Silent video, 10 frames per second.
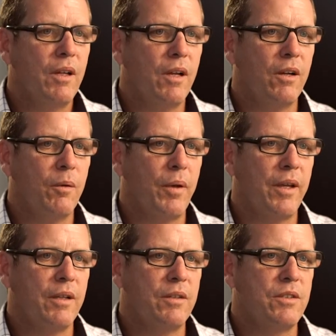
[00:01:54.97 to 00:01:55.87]
Um,
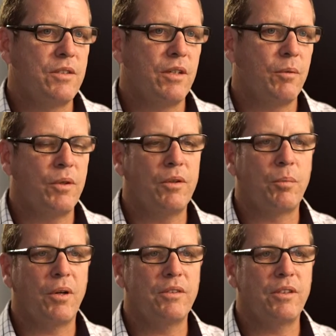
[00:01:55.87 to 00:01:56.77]
and uh, we're in the
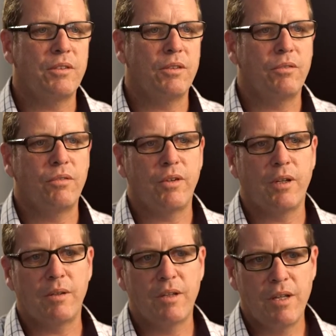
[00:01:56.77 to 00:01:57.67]
process of
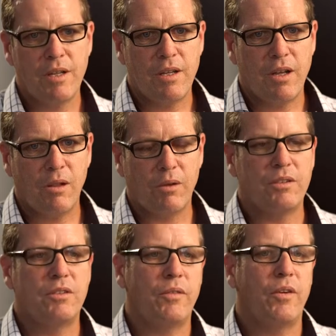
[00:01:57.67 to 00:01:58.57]
uh,
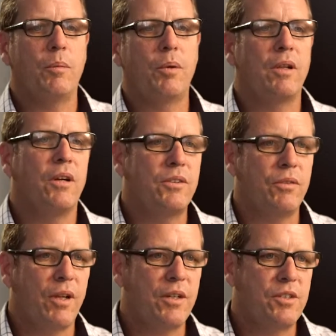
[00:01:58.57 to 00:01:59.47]
looking to develop a
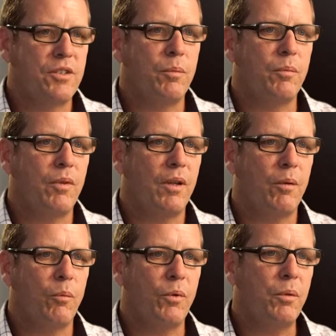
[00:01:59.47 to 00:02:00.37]
closer relationship
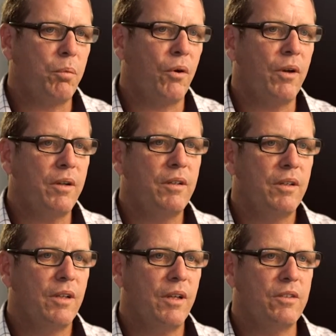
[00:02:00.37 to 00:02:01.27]
um, with Brian.
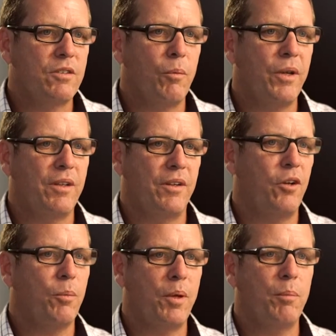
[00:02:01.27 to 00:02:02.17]
Uh, so we can
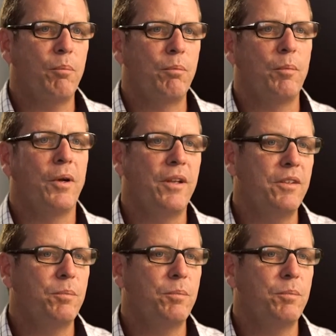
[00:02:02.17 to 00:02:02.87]
help him promote